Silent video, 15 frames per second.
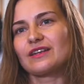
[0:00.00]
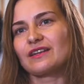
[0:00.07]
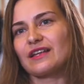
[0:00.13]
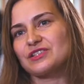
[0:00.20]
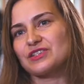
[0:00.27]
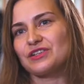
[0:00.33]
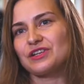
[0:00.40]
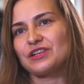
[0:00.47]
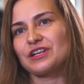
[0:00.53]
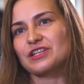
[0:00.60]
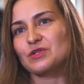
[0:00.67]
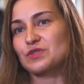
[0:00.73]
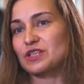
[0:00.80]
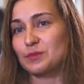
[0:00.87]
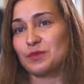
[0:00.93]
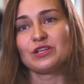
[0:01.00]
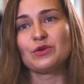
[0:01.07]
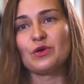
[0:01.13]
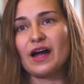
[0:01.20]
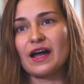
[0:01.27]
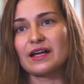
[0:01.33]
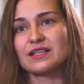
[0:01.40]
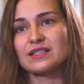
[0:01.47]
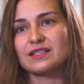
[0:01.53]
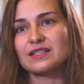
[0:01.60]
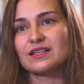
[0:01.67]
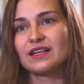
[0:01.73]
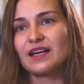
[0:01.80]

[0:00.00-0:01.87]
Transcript: the last 10 years with completely new eyes,